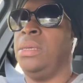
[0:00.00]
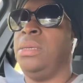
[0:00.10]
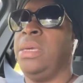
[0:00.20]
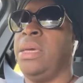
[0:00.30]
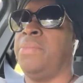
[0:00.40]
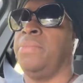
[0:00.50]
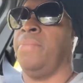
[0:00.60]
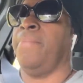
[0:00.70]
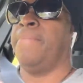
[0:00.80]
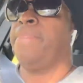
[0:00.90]

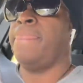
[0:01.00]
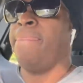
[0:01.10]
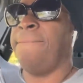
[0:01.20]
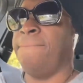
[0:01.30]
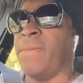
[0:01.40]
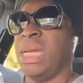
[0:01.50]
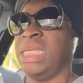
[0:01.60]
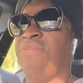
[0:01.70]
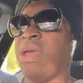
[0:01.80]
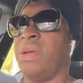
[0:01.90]
Yeah. And
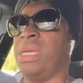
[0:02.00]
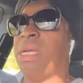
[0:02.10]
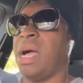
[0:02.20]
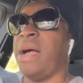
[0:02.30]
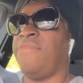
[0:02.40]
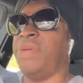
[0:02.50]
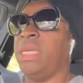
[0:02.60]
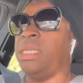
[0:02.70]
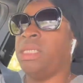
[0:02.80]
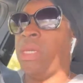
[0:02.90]
it's very good
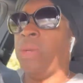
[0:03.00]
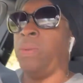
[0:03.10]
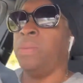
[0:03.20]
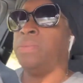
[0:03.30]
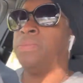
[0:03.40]
coffee, so